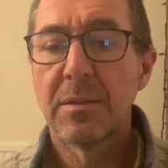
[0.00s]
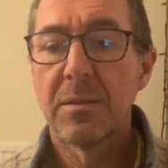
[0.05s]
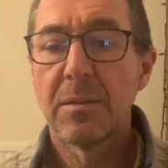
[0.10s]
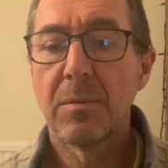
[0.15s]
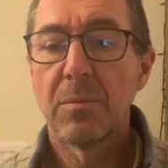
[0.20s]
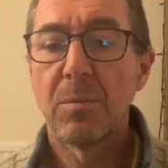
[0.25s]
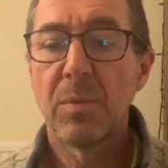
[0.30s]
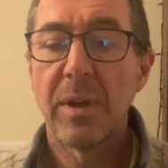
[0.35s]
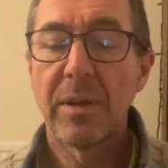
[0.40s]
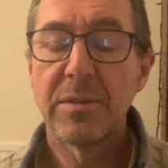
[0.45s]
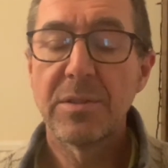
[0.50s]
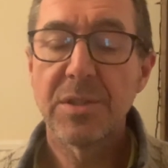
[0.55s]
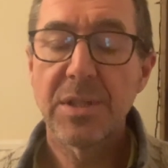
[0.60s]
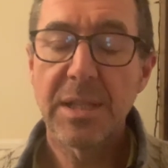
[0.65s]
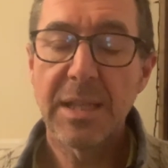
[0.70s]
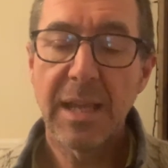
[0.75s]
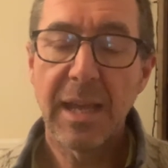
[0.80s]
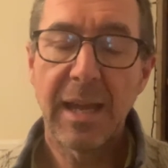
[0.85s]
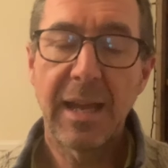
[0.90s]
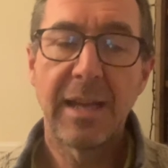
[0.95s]
Whereas
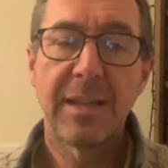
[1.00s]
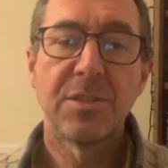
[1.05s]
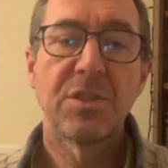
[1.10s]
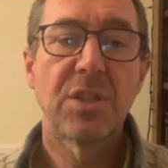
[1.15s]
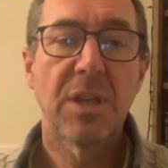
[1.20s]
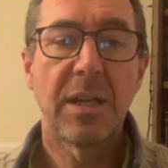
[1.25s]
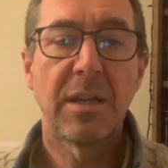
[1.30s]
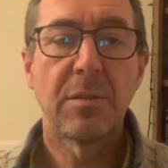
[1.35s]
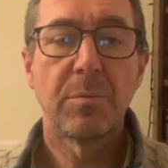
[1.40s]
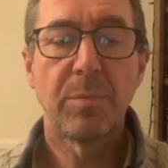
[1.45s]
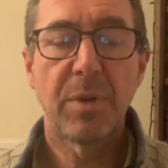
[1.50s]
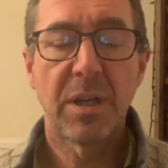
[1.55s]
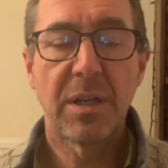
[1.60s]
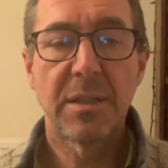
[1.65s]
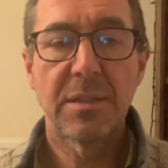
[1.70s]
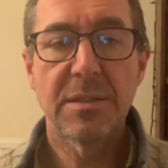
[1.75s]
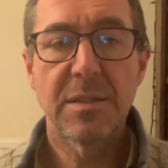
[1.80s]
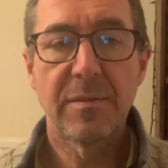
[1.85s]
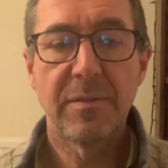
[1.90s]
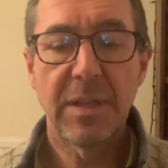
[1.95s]
the Agile
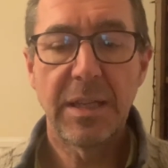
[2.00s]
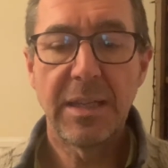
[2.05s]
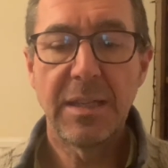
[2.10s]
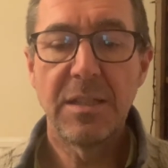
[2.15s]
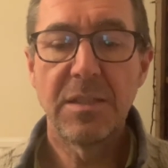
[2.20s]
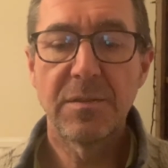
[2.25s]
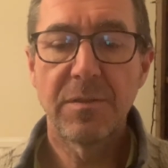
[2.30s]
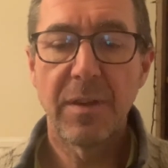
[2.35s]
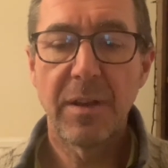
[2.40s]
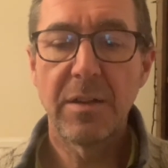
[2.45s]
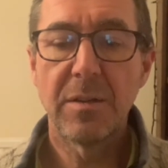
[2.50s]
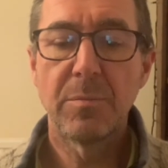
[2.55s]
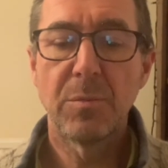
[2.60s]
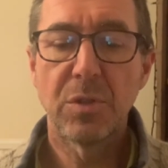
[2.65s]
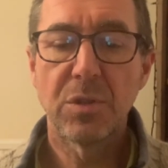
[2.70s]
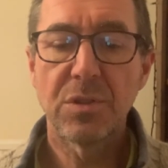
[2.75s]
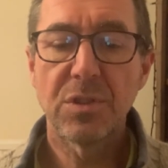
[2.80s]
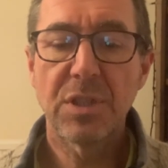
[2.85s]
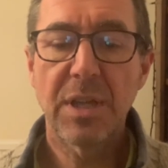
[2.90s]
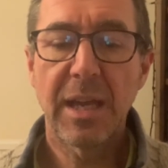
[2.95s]
part of it is very
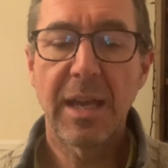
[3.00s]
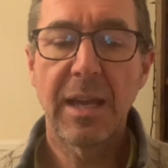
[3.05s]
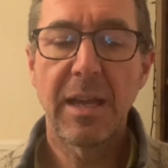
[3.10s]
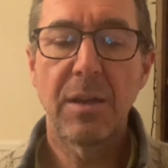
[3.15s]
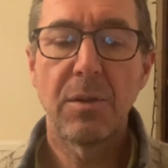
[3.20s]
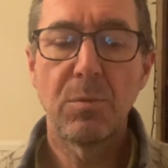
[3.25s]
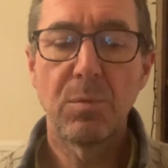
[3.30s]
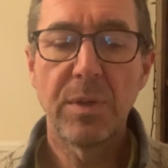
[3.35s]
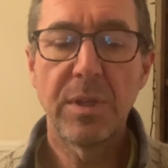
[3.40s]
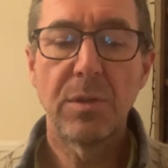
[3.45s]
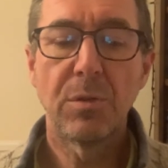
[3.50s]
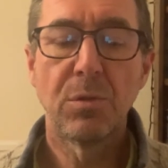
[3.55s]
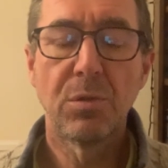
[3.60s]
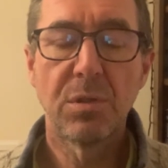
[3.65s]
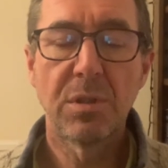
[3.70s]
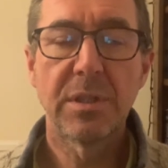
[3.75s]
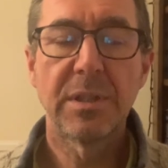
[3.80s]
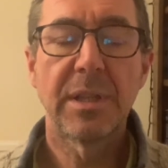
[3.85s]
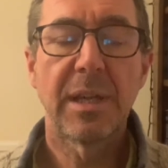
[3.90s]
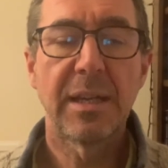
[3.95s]
much how we
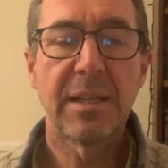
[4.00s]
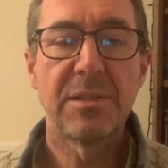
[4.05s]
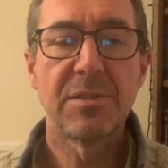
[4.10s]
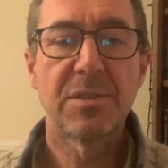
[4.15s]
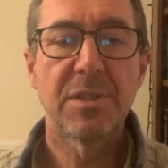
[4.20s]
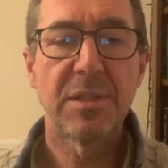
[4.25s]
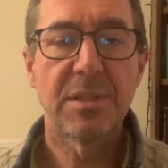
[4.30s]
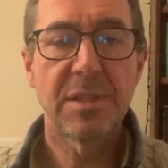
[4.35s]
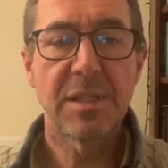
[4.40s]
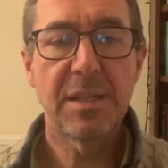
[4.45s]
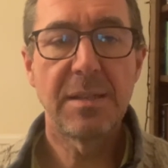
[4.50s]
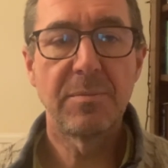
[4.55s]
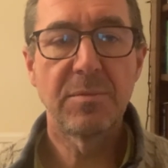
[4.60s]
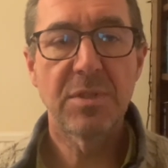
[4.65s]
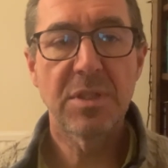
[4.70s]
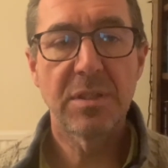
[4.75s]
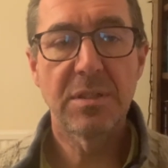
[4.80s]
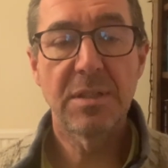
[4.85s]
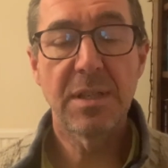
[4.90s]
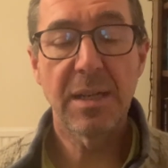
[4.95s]
organize the team
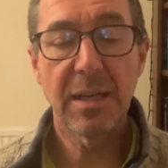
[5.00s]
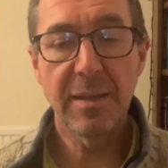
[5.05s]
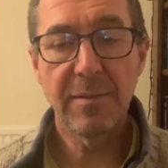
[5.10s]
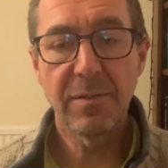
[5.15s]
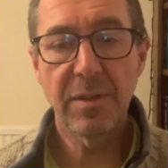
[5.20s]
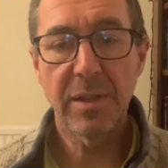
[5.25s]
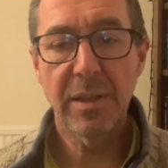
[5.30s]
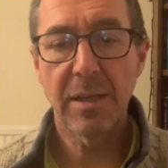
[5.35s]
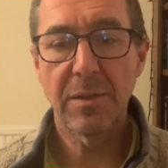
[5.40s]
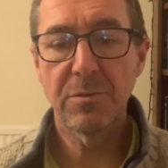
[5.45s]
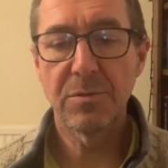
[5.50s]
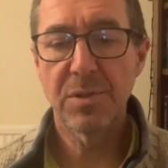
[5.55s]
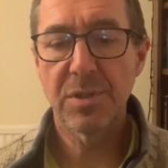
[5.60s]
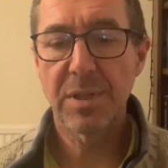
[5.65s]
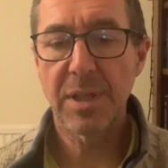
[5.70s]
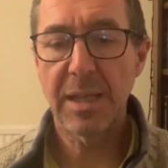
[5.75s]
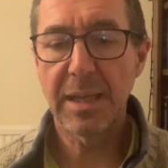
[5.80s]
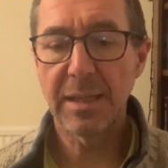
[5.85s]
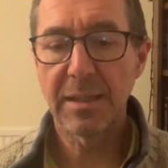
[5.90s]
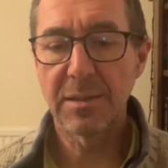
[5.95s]
to deliver those
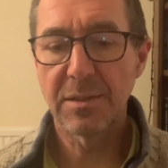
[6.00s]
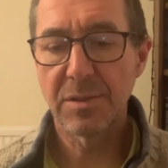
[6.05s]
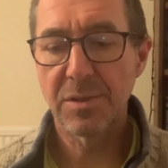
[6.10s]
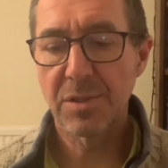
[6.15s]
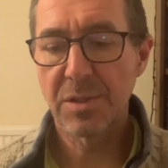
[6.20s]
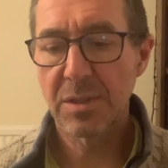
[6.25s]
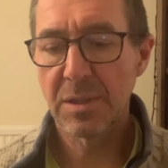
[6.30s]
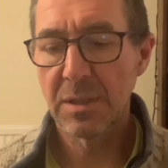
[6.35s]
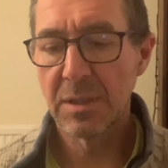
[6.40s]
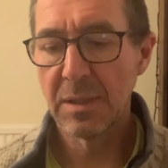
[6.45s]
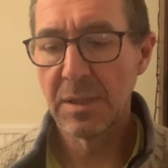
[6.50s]
things.